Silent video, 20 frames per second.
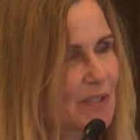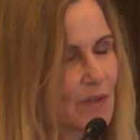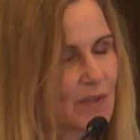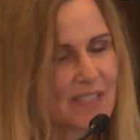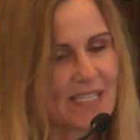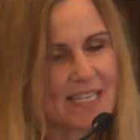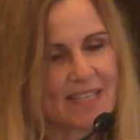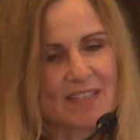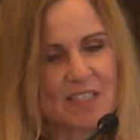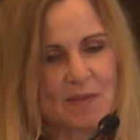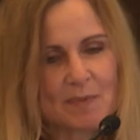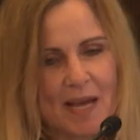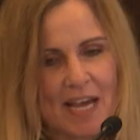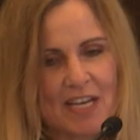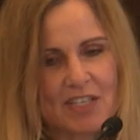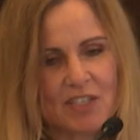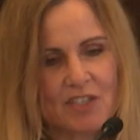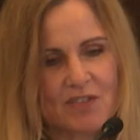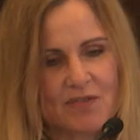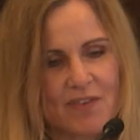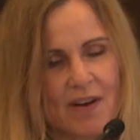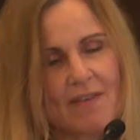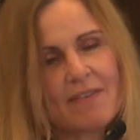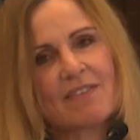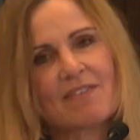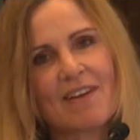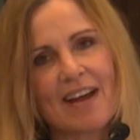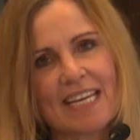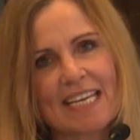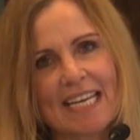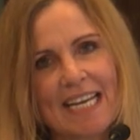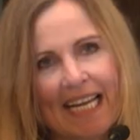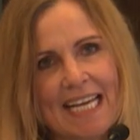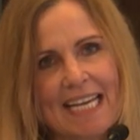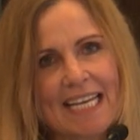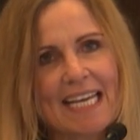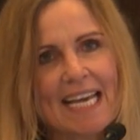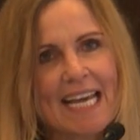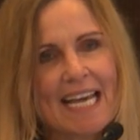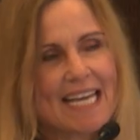you're seeing these patients very
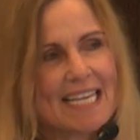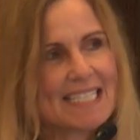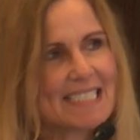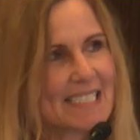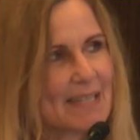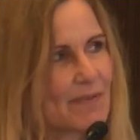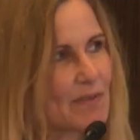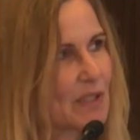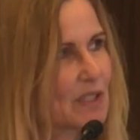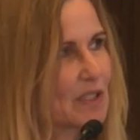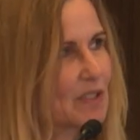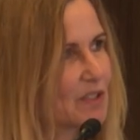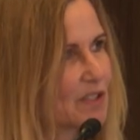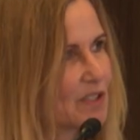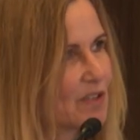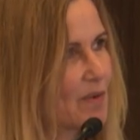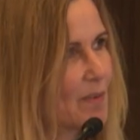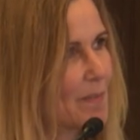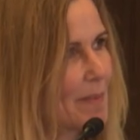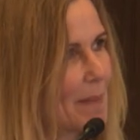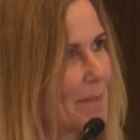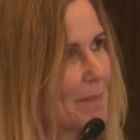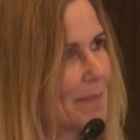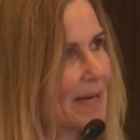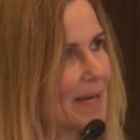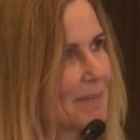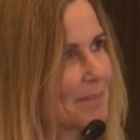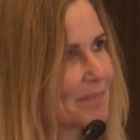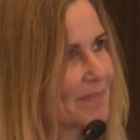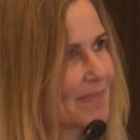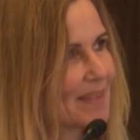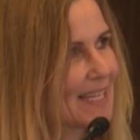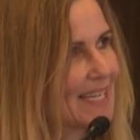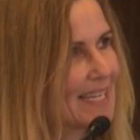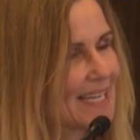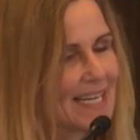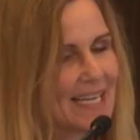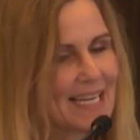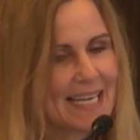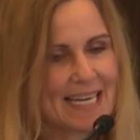regularly, it's difficult to remember.
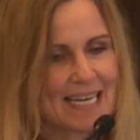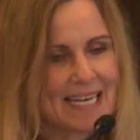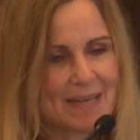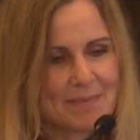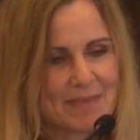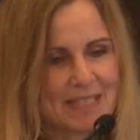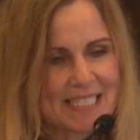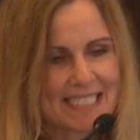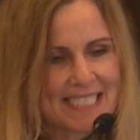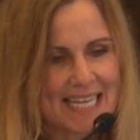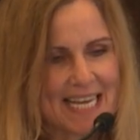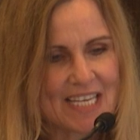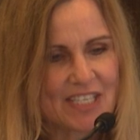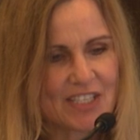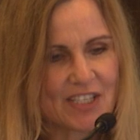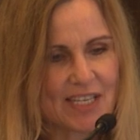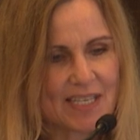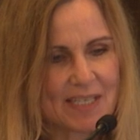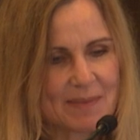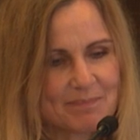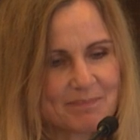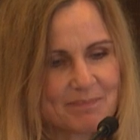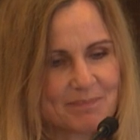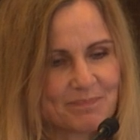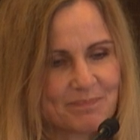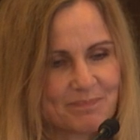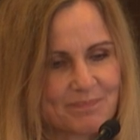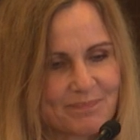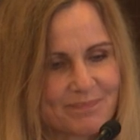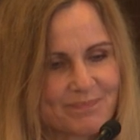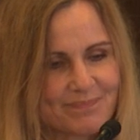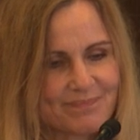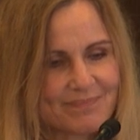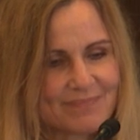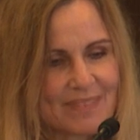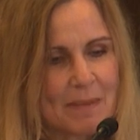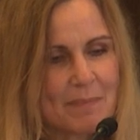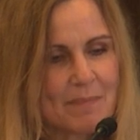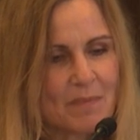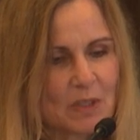The staging,
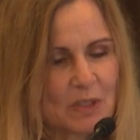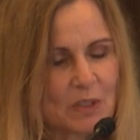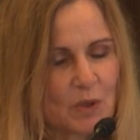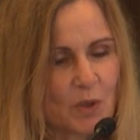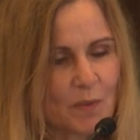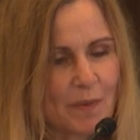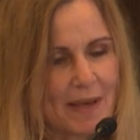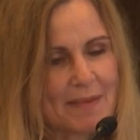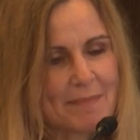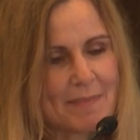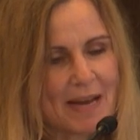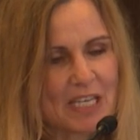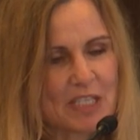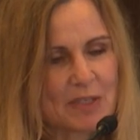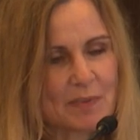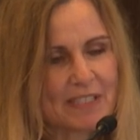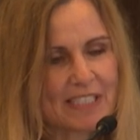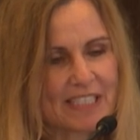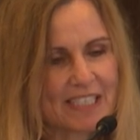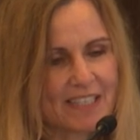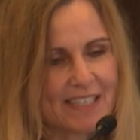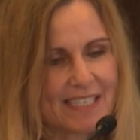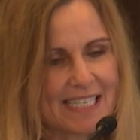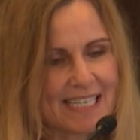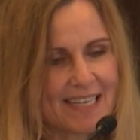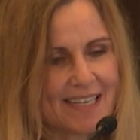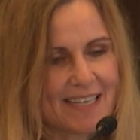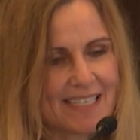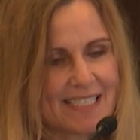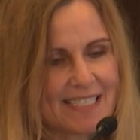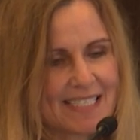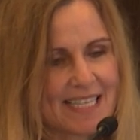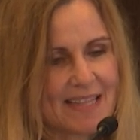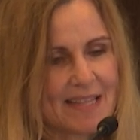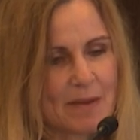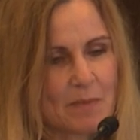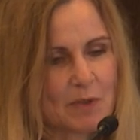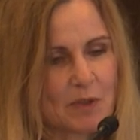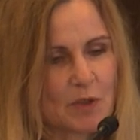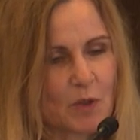we'll talk about the management guidelines, and
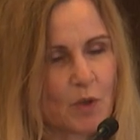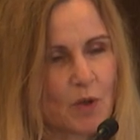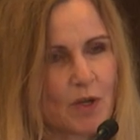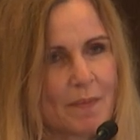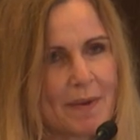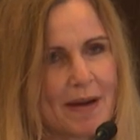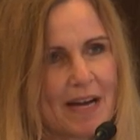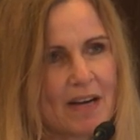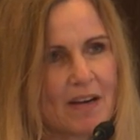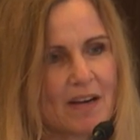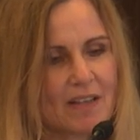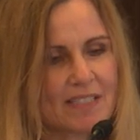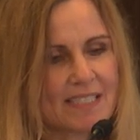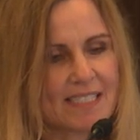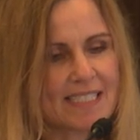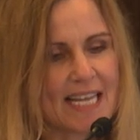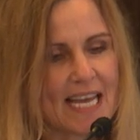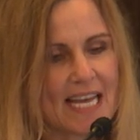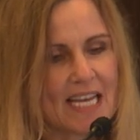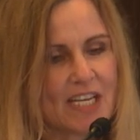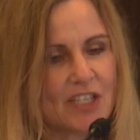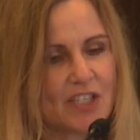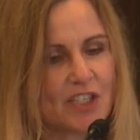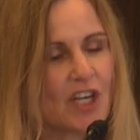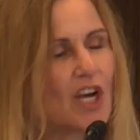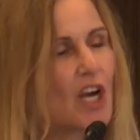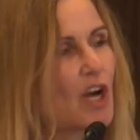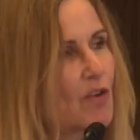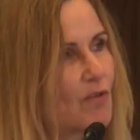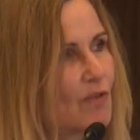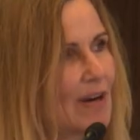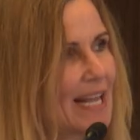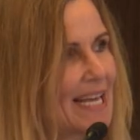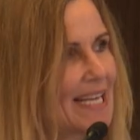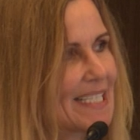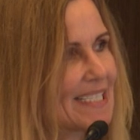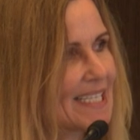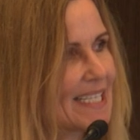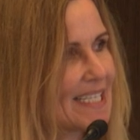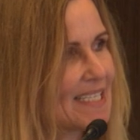then we'll talk about our
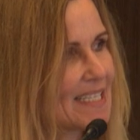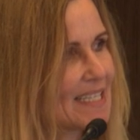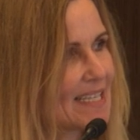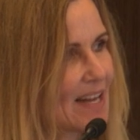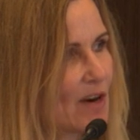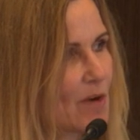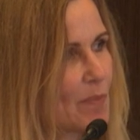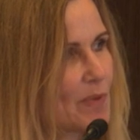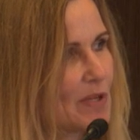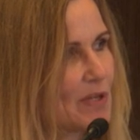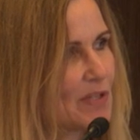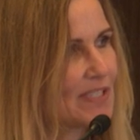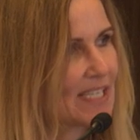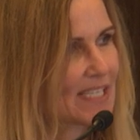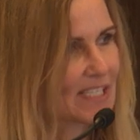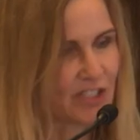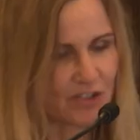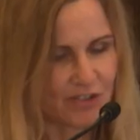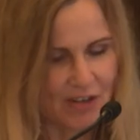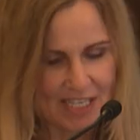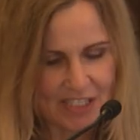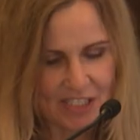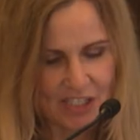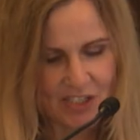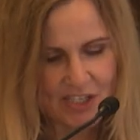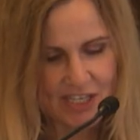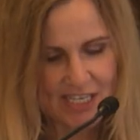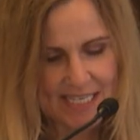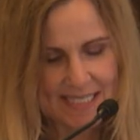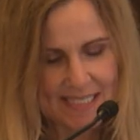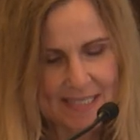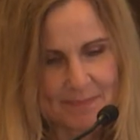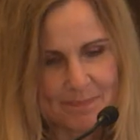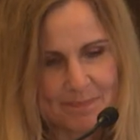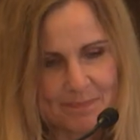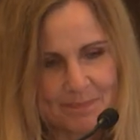stage-related therapeutic strategies.